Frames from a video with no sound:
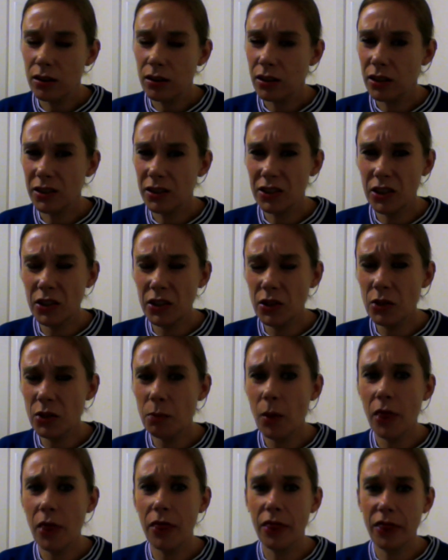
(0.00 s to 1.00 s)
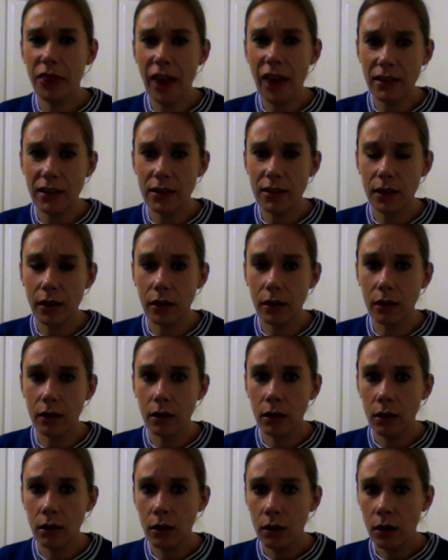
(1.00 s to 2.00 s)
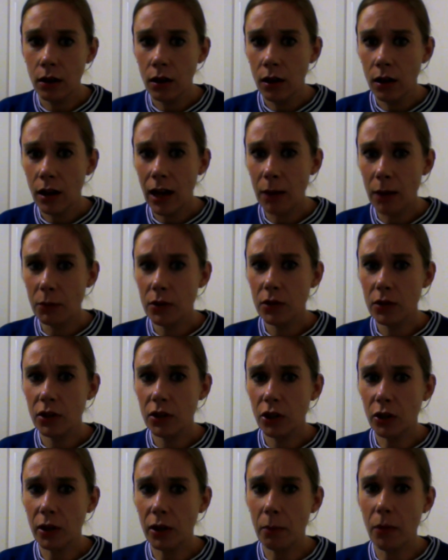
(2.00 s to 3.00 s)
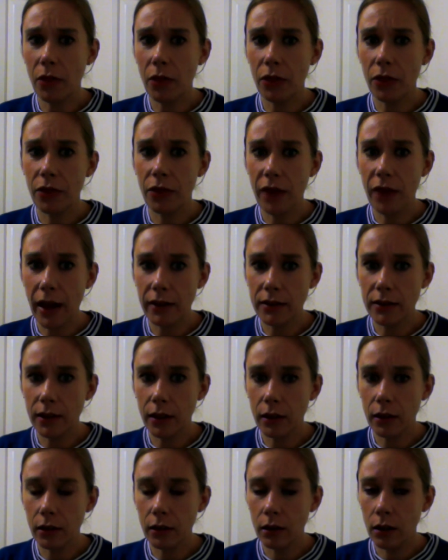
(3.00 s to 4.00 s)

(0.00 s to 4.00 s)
This is just pathetic. Absolutely pathetic.